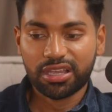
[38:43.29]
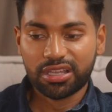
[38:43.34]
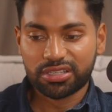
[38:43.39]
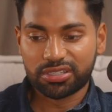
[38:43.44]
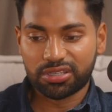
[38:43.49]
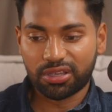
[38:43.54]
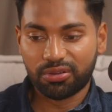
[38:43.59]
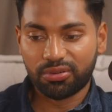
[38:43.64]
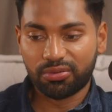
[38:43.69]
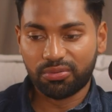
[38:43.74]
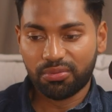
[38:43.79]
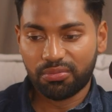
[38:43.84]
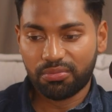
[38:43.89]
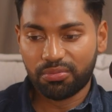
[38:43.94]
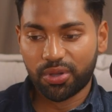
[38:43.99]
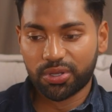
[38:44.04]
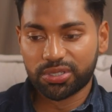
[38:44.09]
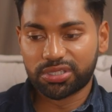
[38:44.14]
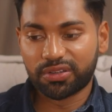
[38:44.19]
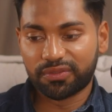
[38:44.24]
So
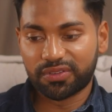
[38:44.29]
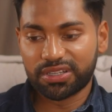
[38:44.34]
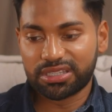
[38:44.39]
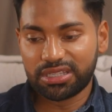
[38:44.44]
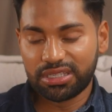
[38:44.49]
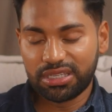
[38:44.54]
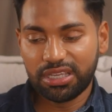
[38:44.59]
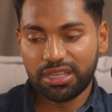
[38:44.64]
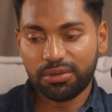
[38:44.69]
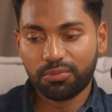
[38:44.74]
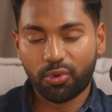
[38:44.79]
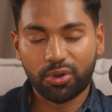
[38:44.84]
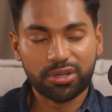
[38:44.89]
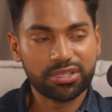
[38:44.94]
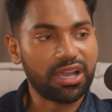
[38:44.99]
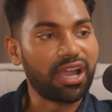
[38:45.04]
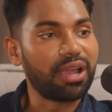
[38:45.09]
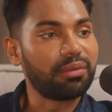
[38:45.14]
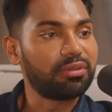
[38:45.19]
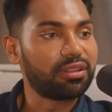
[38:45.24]
most of us need more
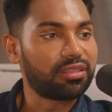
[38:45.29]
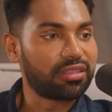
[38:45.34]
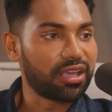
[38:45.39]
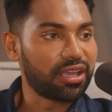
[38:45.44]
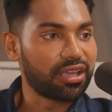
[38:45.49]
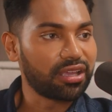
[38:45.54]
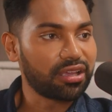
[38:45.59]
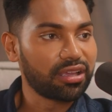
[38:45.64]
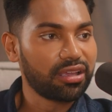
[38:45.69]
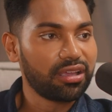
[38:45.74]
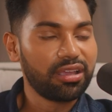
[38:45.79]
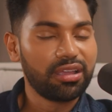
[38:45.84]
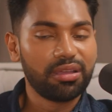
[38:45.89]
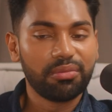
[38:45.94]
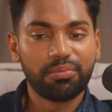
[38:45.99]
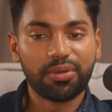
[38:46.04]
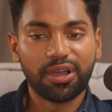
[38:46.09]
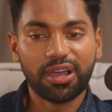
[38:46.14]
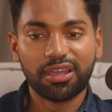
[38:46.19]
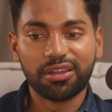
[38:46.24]
time to think,
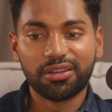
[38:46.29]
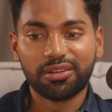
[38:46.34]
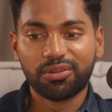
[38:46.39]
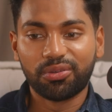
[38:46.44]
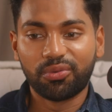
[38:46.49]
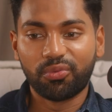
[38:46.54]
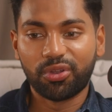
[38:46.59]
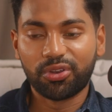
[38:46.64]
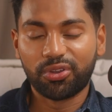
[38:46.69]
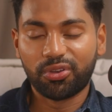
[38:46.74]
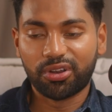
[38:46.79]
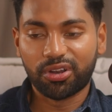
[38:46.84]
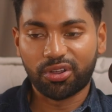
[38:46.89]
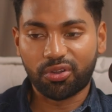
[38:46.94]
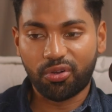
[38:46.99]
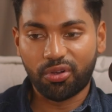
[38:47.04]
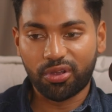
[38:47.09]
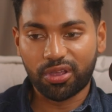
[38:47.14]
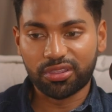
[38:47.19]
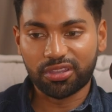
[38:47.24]
but when you're
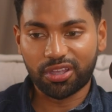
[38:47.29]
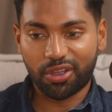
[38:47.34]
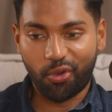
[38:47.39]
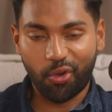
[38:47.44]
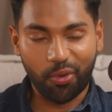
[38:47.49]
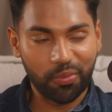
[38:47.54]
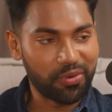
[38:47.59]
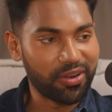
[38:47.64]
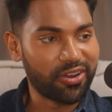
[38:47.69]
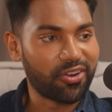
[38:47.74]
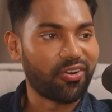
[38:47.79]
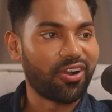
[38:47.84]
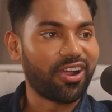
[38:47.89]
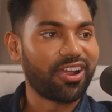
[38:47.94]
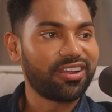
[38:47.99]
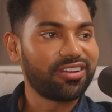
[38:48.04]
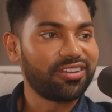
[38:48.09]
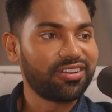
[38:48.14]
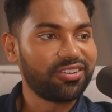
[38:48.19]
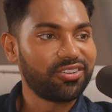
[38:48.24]
in the corporate
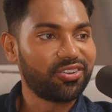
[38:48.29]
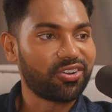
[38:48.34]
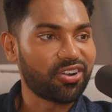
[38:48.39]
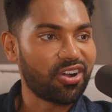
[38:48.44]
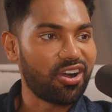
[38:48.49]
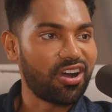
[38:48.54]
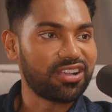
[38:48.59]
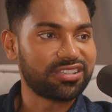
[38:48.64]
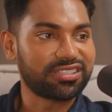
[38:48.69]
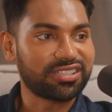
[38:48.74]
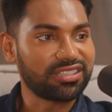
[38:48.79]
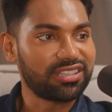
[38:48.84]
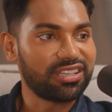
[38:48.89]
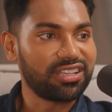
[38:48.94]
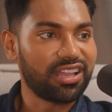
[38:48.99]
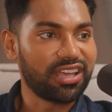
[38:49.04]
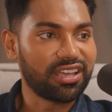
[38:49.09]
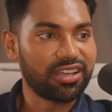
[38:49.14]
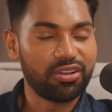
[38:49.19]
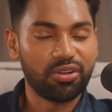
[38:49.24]
grind, you're constantly
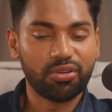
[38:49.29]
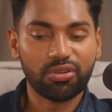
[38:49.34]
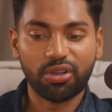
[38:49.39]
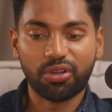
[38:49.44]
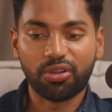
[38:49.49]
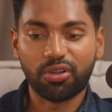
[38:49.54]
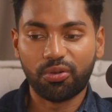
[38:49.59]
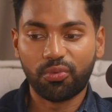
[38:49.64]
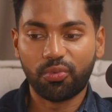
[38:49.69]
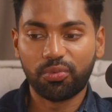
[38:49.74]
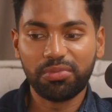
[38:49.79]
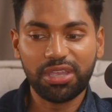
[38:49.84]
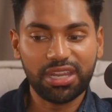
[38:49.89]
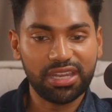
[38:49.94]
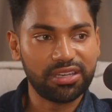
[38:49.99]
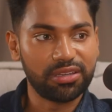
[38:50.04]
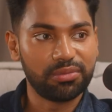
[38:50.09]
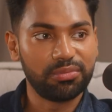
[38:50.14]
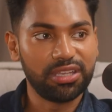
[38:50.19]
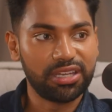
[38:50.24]
go,
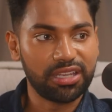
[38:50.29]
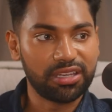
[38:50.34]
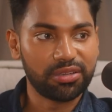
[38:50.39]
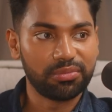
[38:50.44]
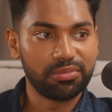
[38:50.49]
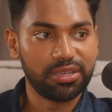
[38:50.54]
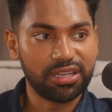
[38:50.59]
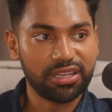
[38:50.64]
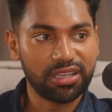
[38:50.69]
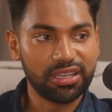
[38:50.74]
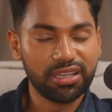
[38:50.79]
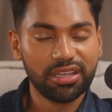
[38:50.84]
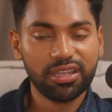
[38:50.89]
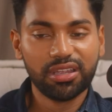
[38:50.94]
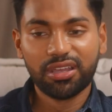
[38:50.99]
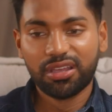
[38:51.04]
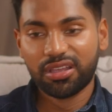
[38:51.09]
meeting to meeting to meeting.